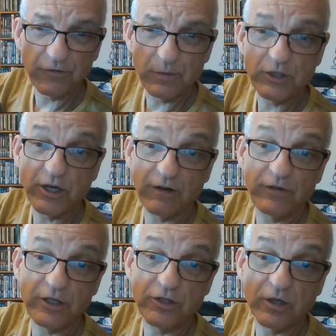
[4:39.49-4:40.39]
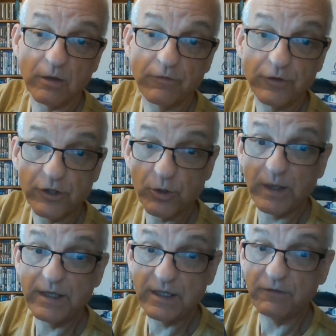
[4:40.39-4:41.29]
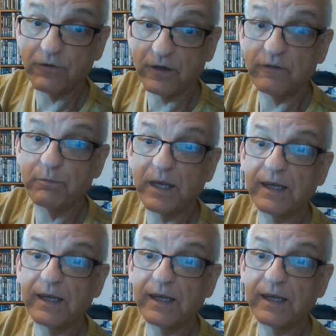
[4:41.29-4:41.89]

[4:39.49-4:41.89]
from a charity shop for 25